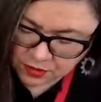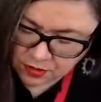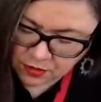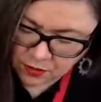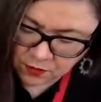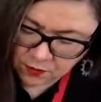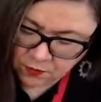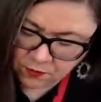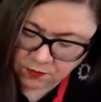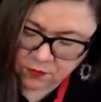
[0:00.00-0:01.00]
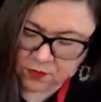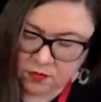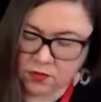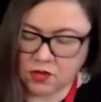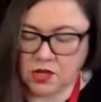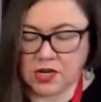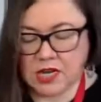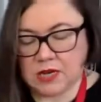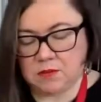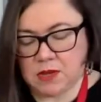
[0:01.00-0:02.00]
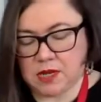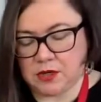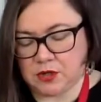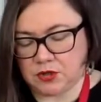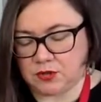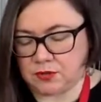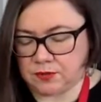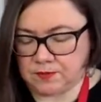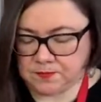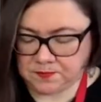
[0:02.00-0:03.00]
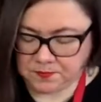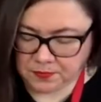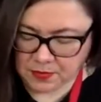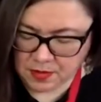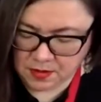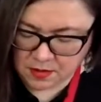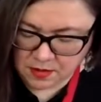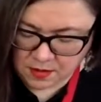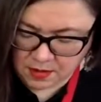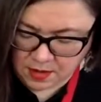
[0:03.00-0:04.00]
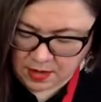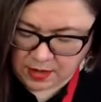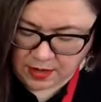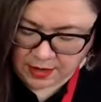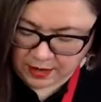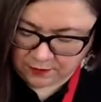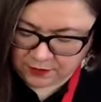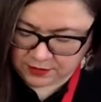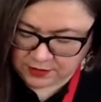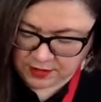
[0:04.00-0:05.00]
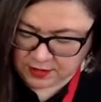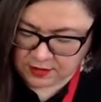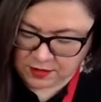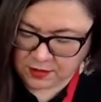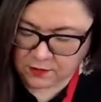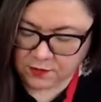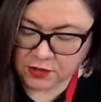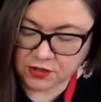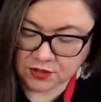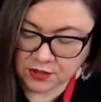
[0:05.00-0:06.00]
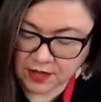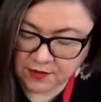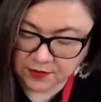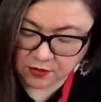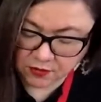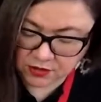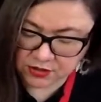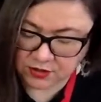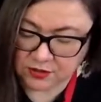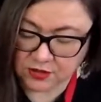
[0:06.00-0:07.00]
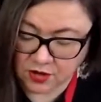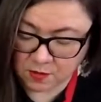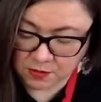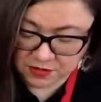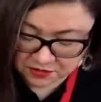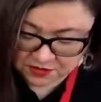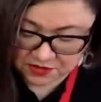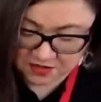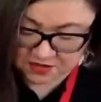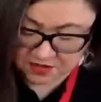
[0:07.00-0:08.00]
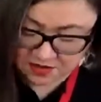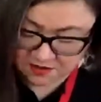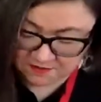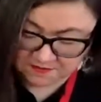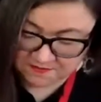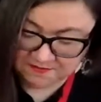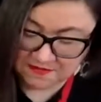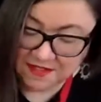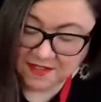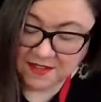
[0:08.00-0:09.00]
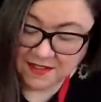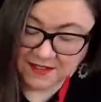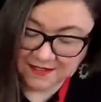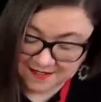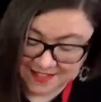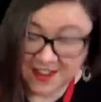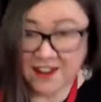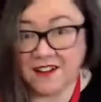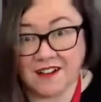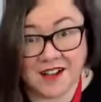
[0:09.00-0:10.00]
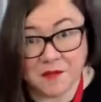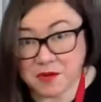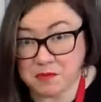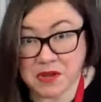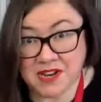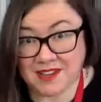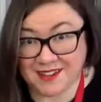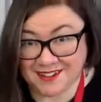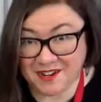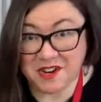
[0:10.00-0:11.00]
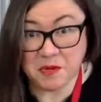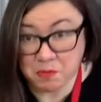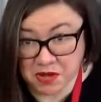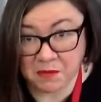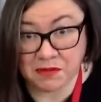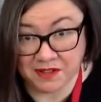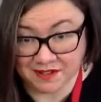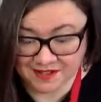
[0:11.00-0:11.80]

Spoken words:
of The Night Manager. And I have to say that I officially have a crush on Tom Hiddleston now. There, I'm admitting it in public.